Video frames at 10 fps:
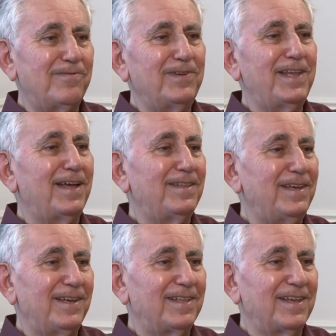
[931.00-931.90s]
with
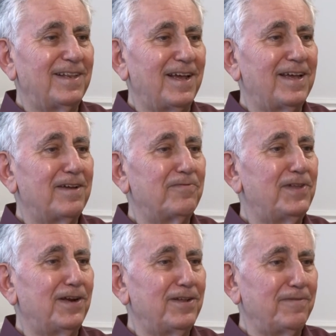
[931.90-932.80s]
Andy than I have
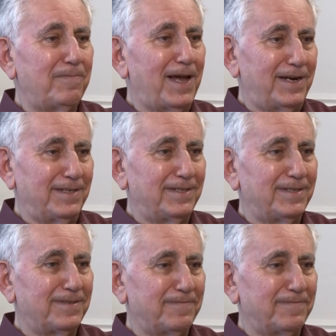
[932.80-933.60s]
done in Paris.